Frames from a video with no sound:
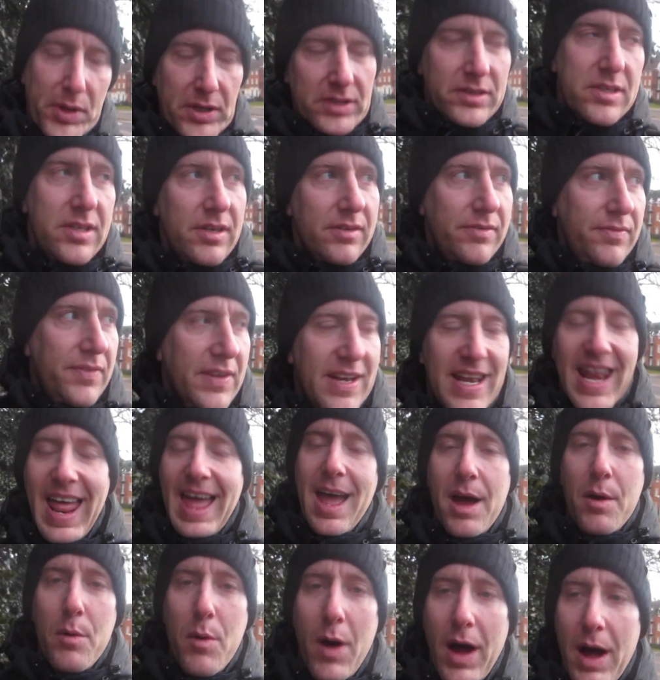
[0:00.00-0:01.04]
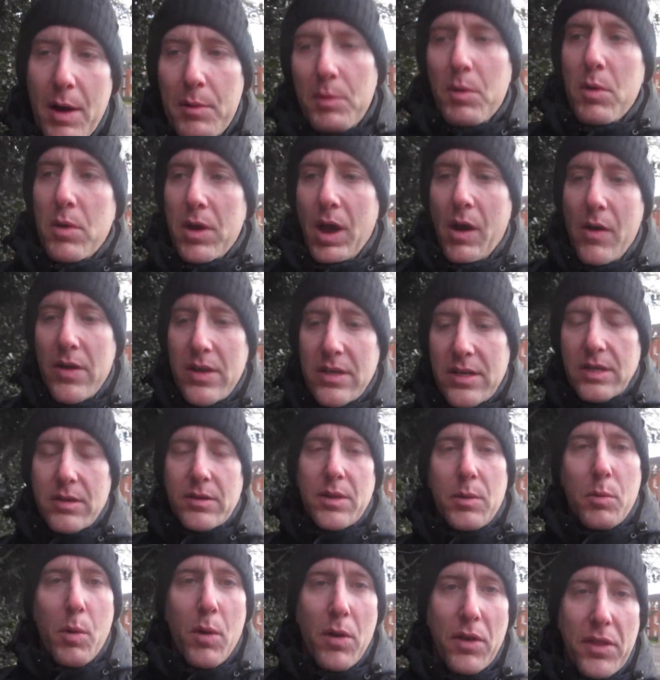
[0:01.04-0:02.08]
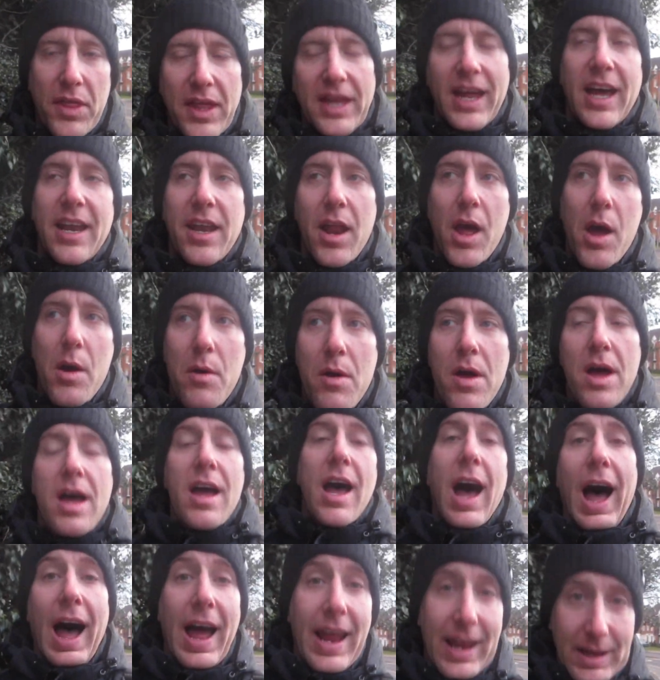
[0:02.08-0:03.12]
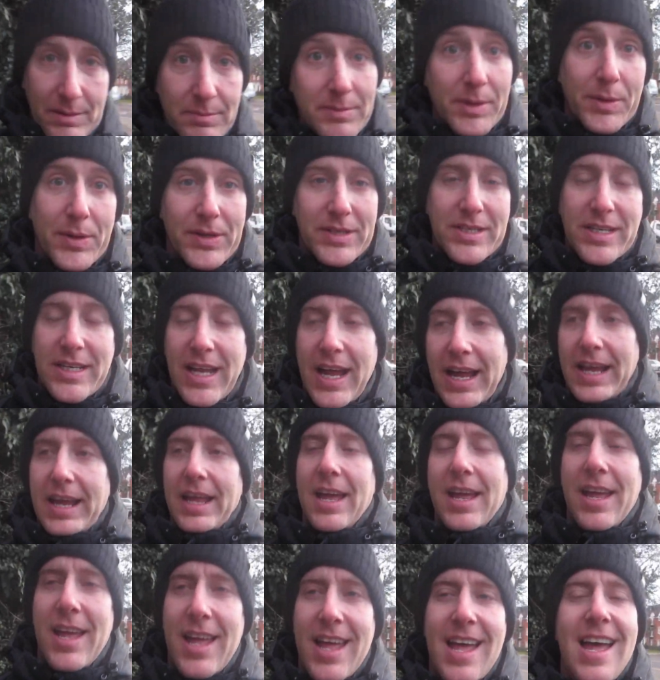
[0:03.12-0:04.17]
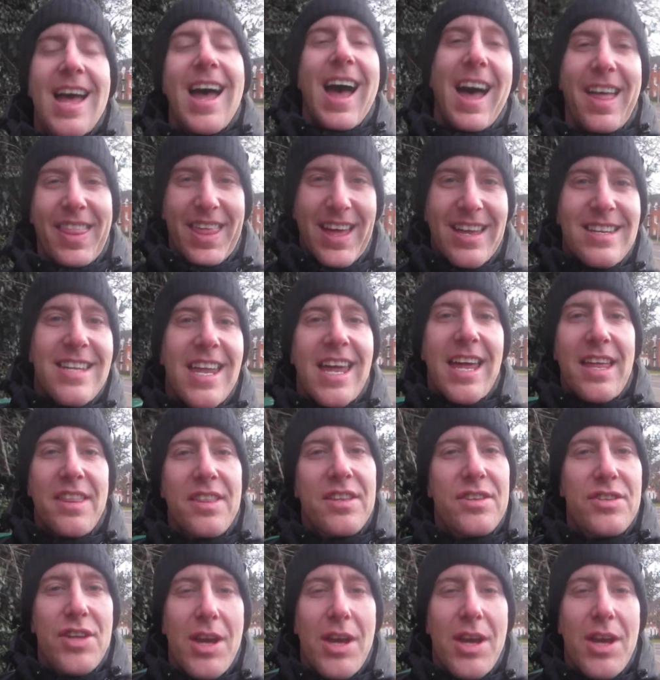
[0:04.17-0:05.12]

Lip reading: But for now, I will go and do the one thing I know I am doing today, and that's hitting the